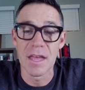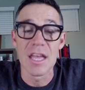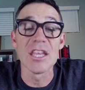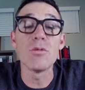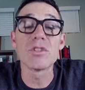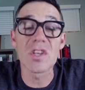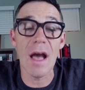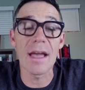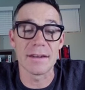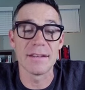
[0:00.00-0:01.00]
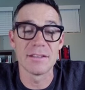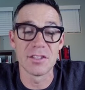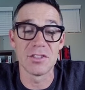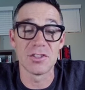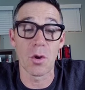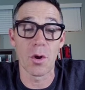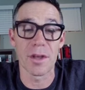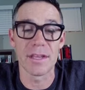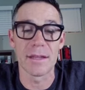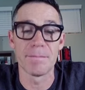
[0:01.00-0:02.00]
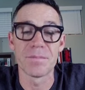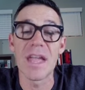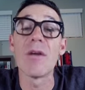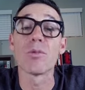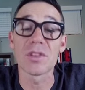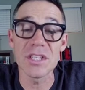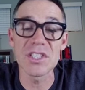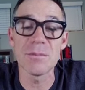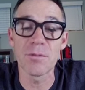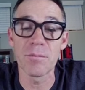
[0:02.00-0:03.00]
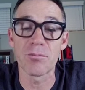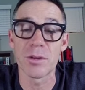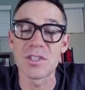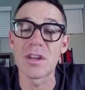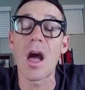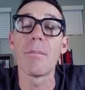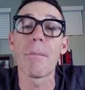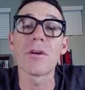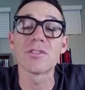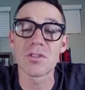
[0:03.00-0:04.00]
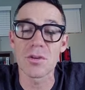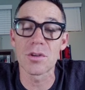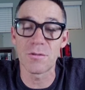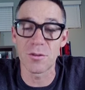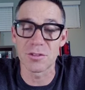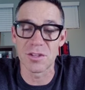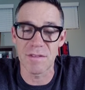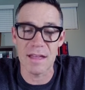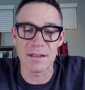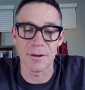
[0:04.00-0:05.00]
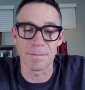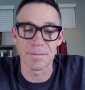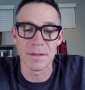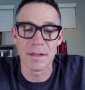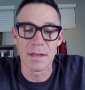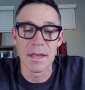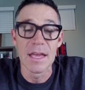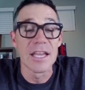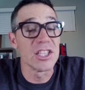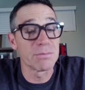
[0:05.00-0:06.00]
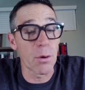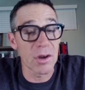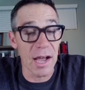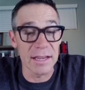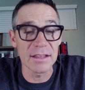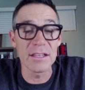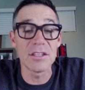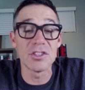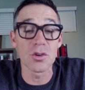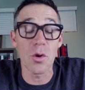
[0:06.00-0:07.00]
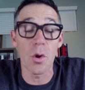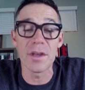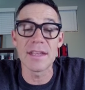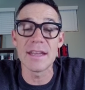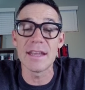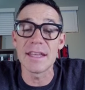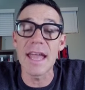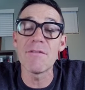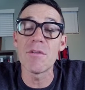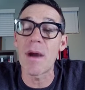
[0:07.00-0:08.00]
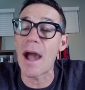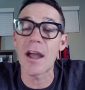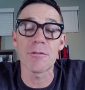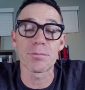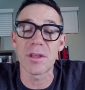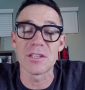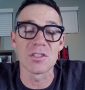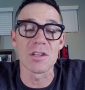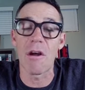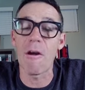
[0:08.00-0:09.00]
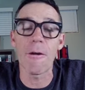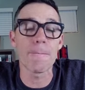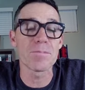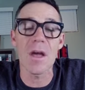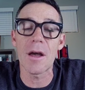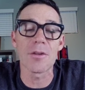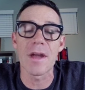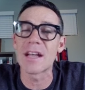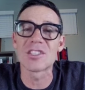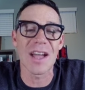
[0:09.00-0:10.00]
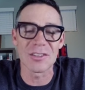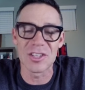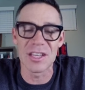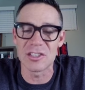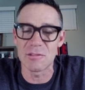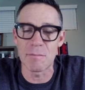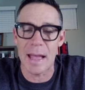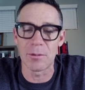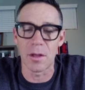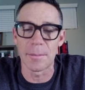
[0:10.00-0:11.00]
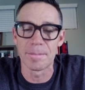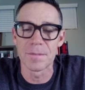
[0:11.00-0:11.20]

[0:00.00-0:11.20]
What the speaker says: He was kind to Jehoiakim and released him from prison on March 31st of that year. He spoke kindly to Jehoiakim and gave him a higher place than all the other exiled kings in Babylon.